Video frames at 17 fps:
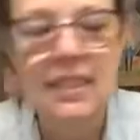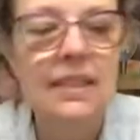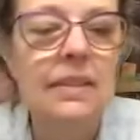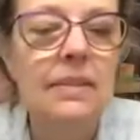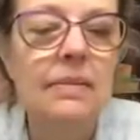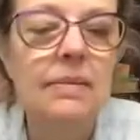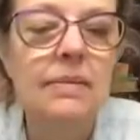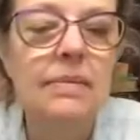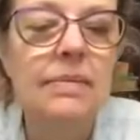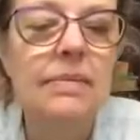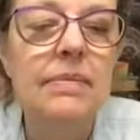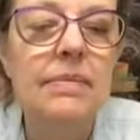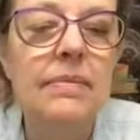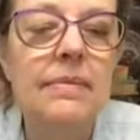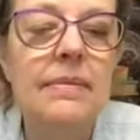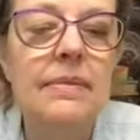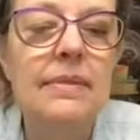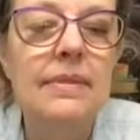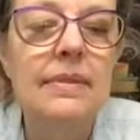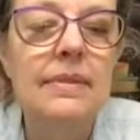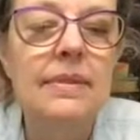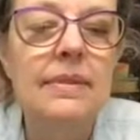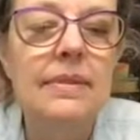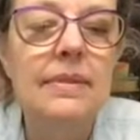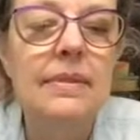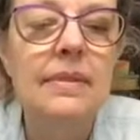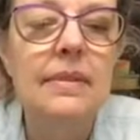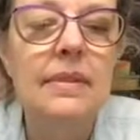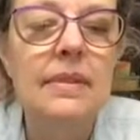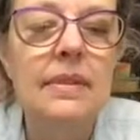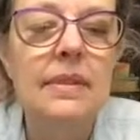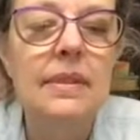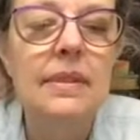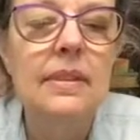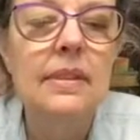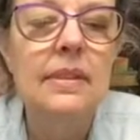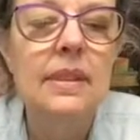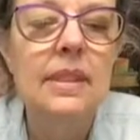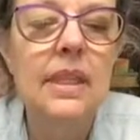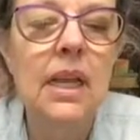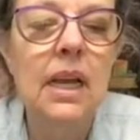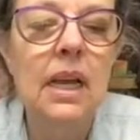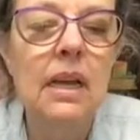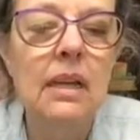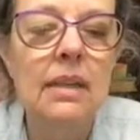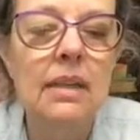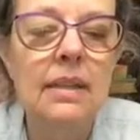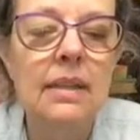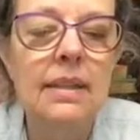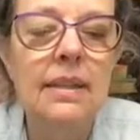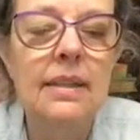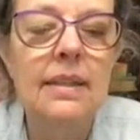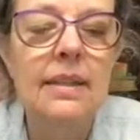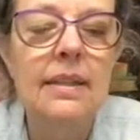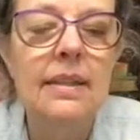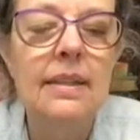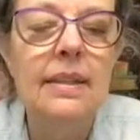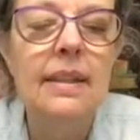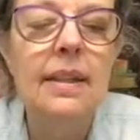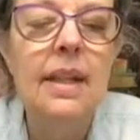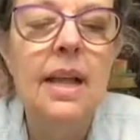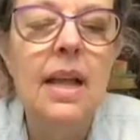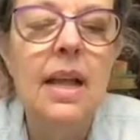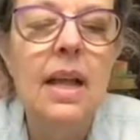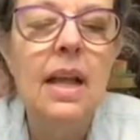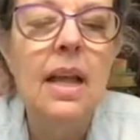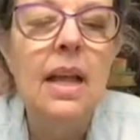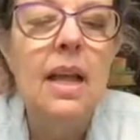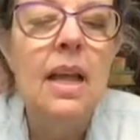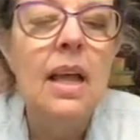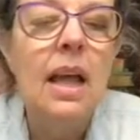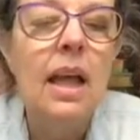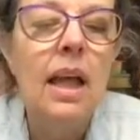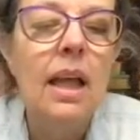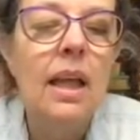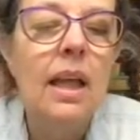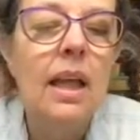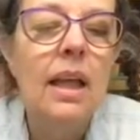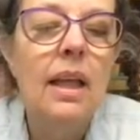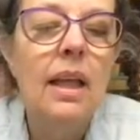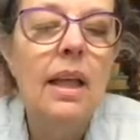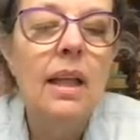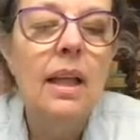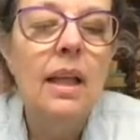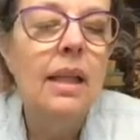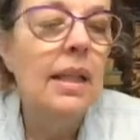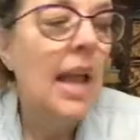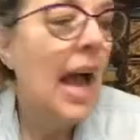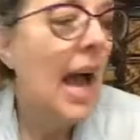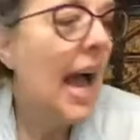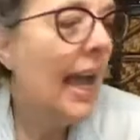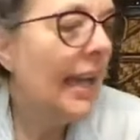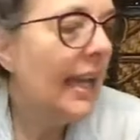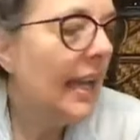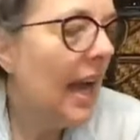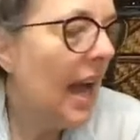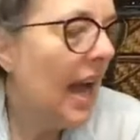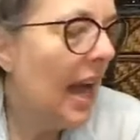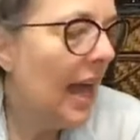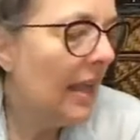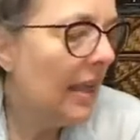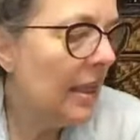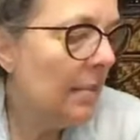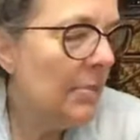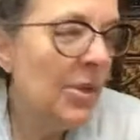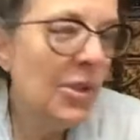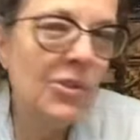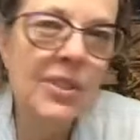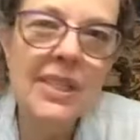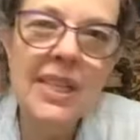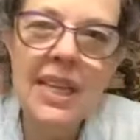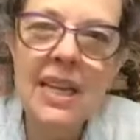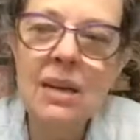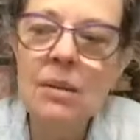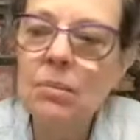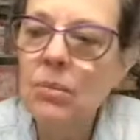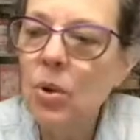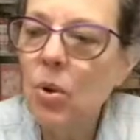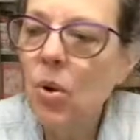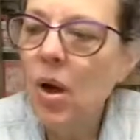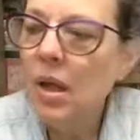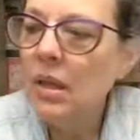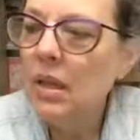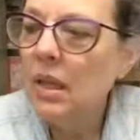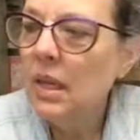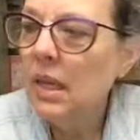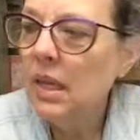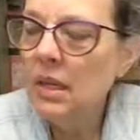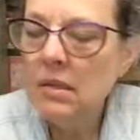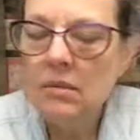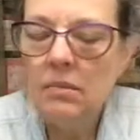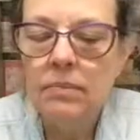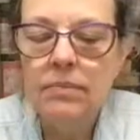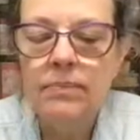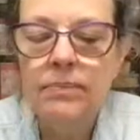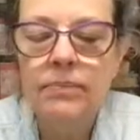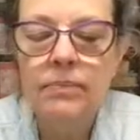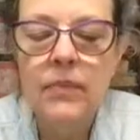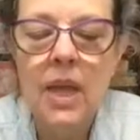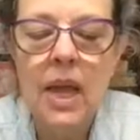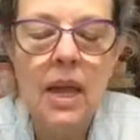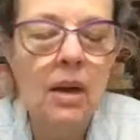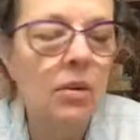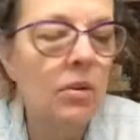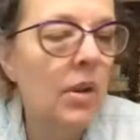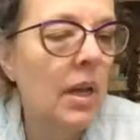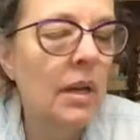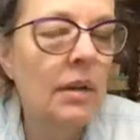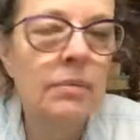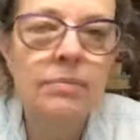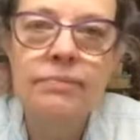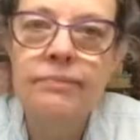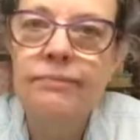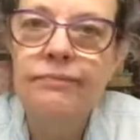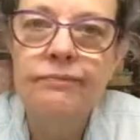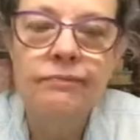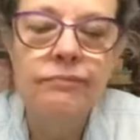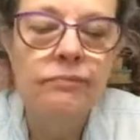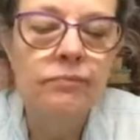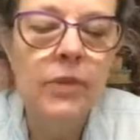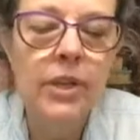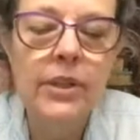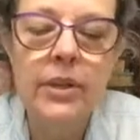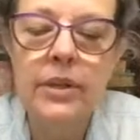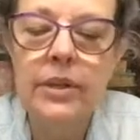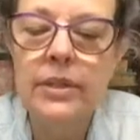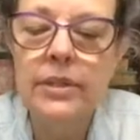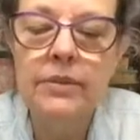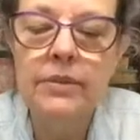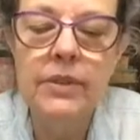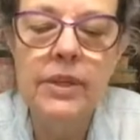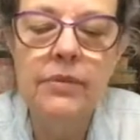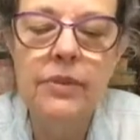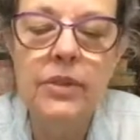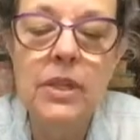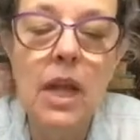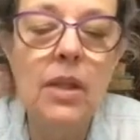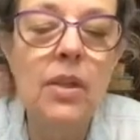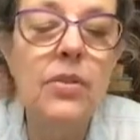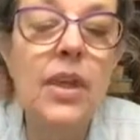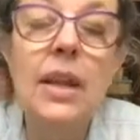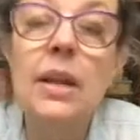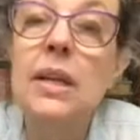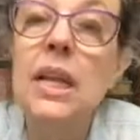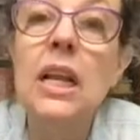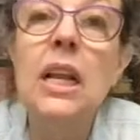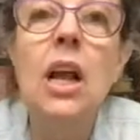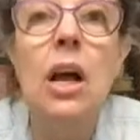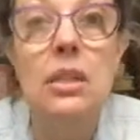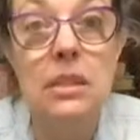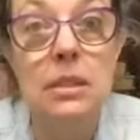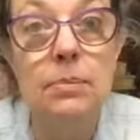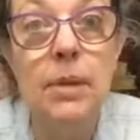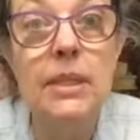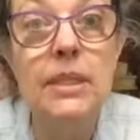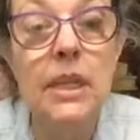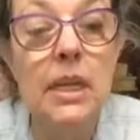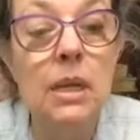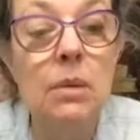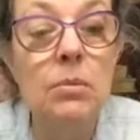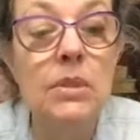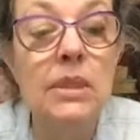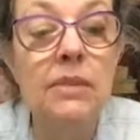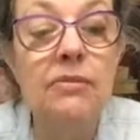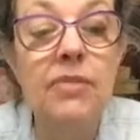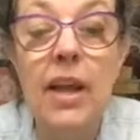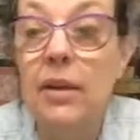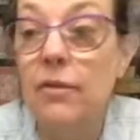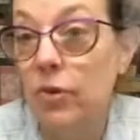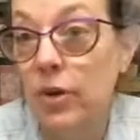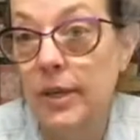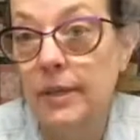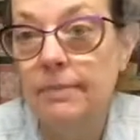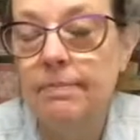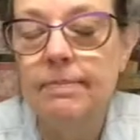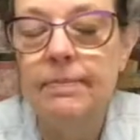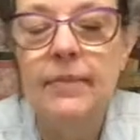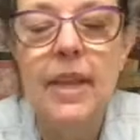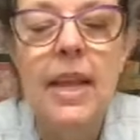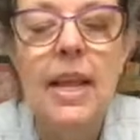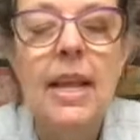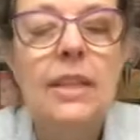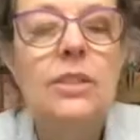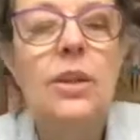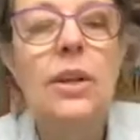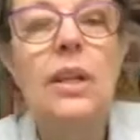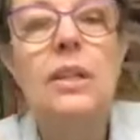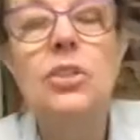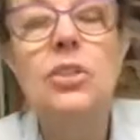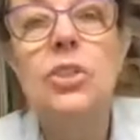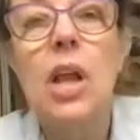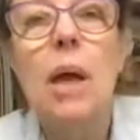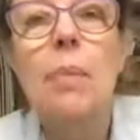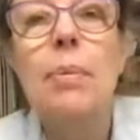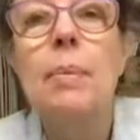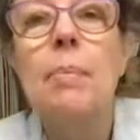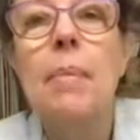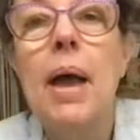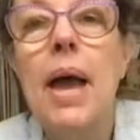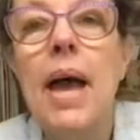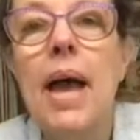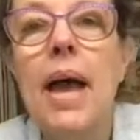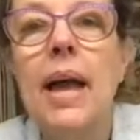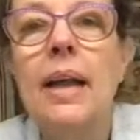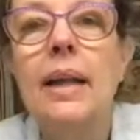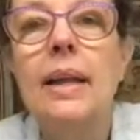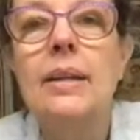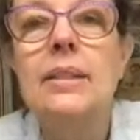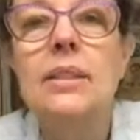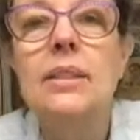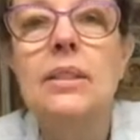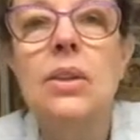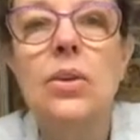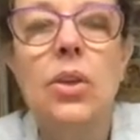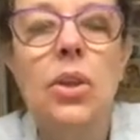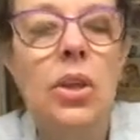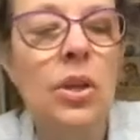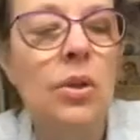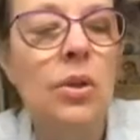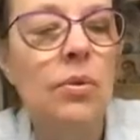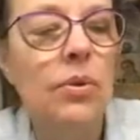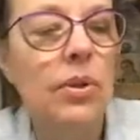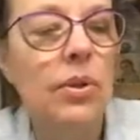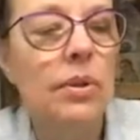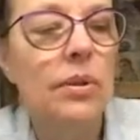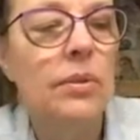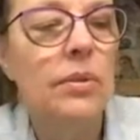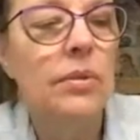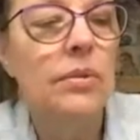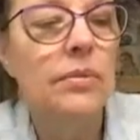Amazon um box to order. Yeah. I got a whole list of uh, um, in my Amazon. I got the museum quality. I don't know what the different other than it didn't cost as much and it was a favorite. So a little shopping bag is so cute.